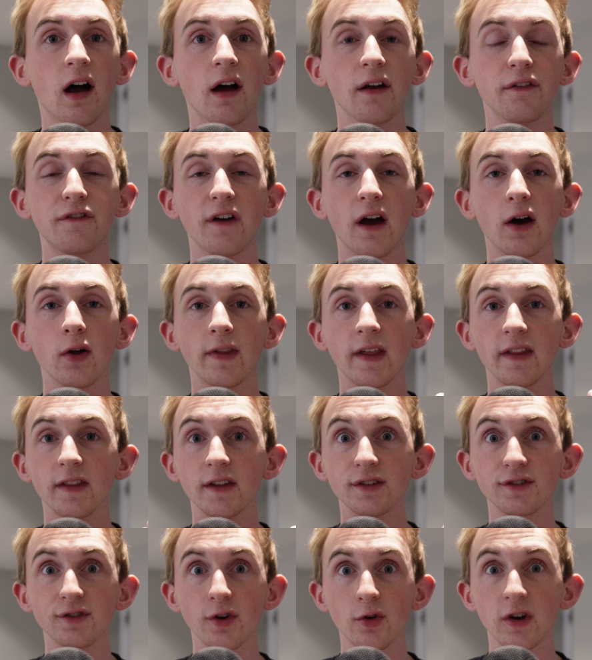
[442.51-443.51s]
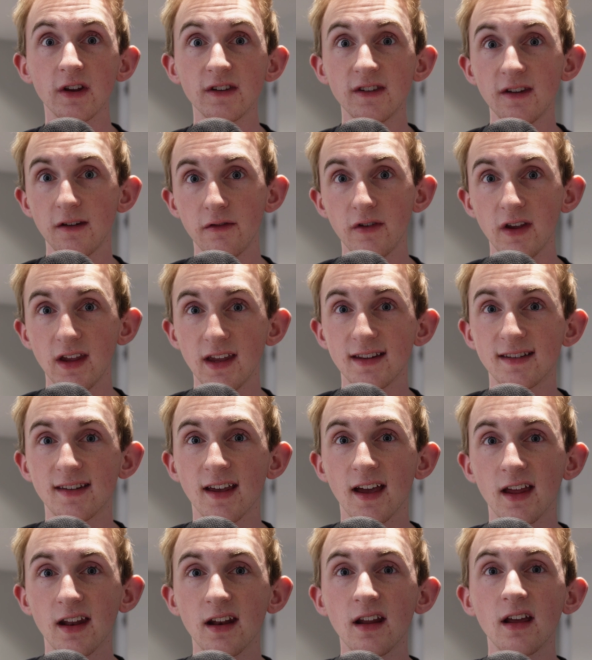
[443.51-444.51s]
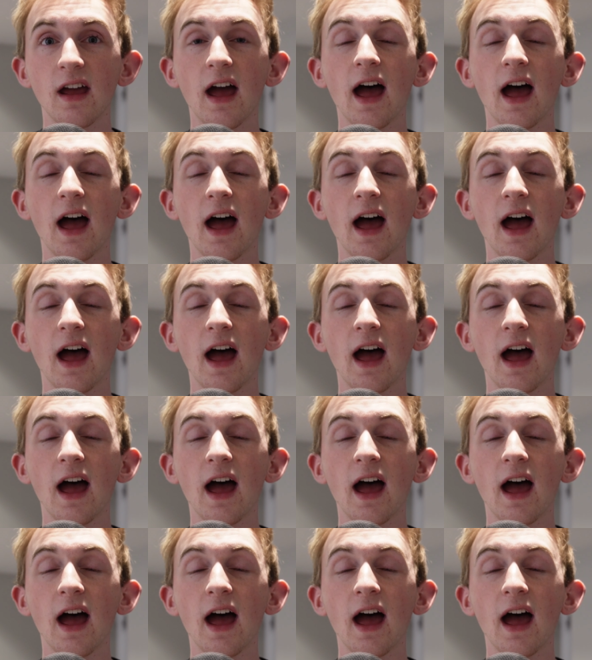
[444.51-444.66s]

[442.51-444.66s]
I found that the Sony ZV-E10